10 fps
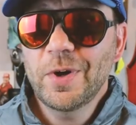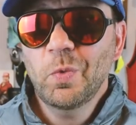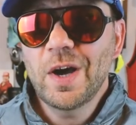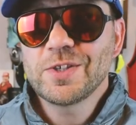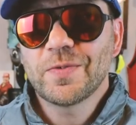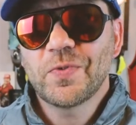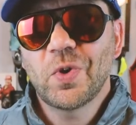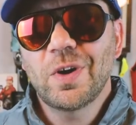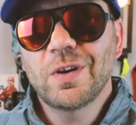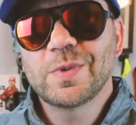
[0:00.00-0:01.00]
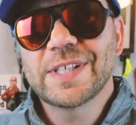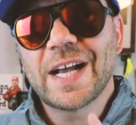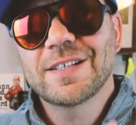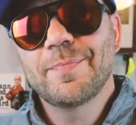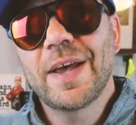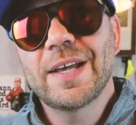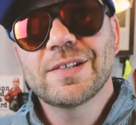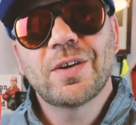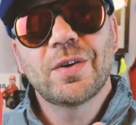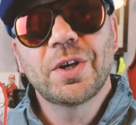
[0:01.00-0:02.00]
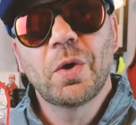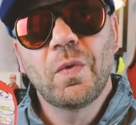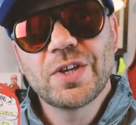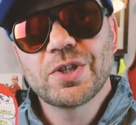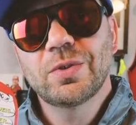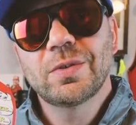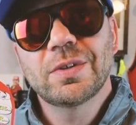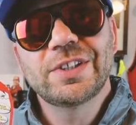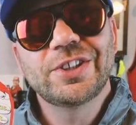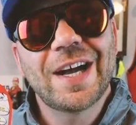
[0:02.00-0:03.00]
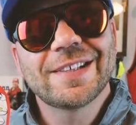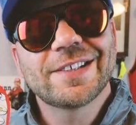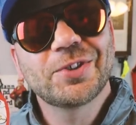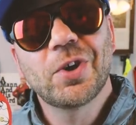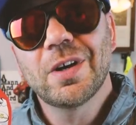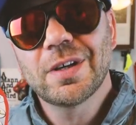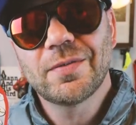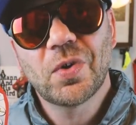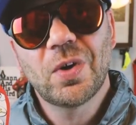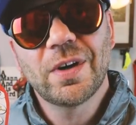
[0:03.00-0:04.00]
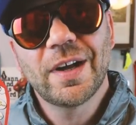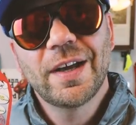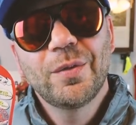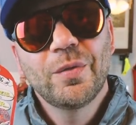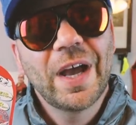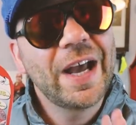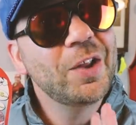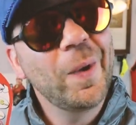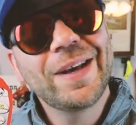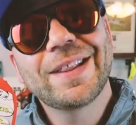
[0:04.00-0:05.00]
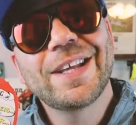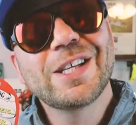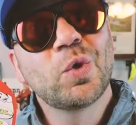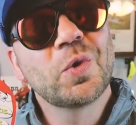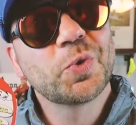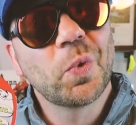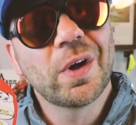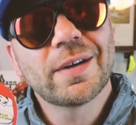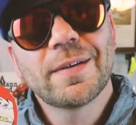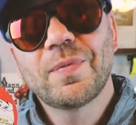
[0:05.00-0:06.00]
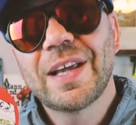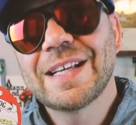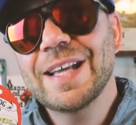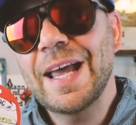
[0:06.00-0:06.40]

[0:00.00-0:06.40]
Budweiser Frog was actually based on the original Johnson Talking Frog. And the way that these lures worked is